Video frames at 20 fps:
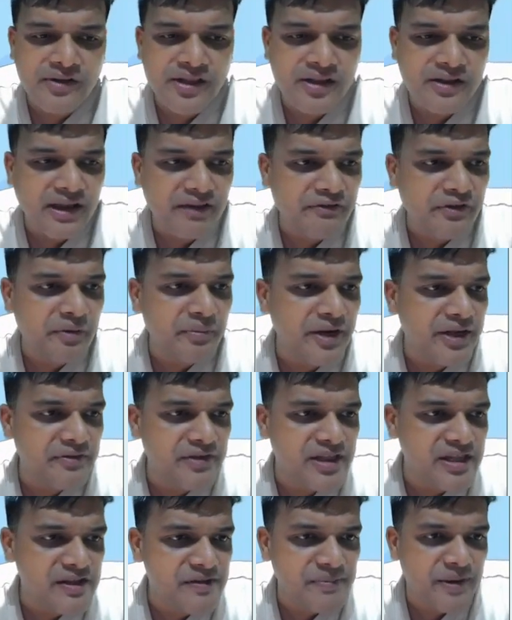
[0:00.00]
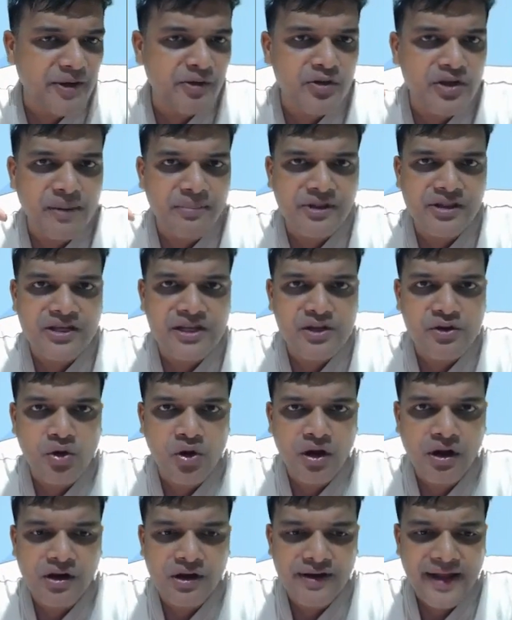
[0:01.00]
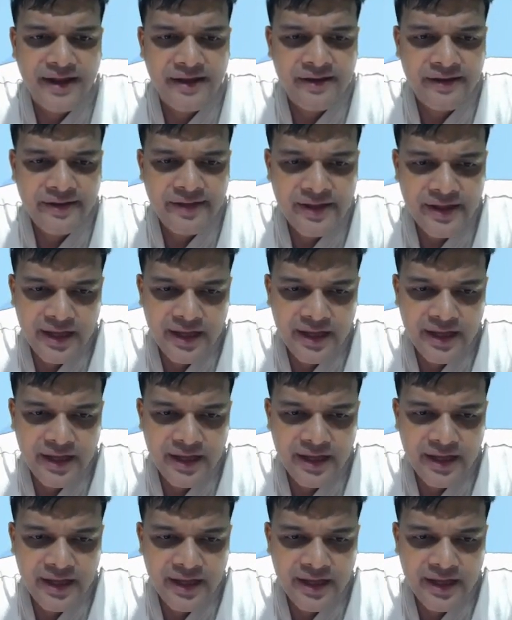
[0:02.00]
with everybody with respect to chapter 3, go done.